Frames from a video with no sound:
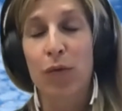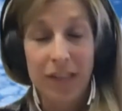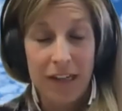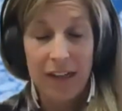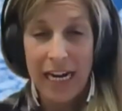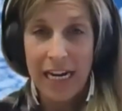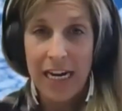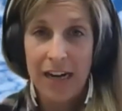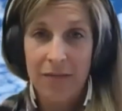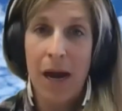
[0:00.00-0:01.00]

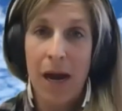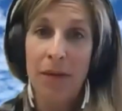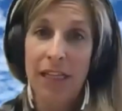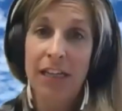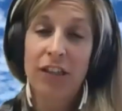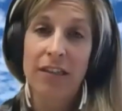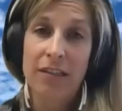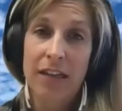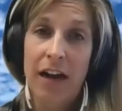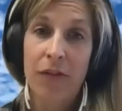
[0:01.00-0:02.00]
declining
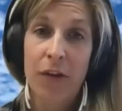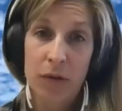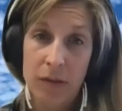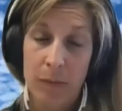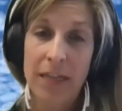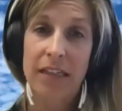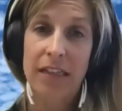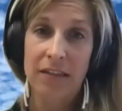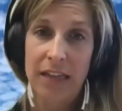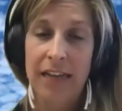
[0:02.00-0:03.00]
populations of those species.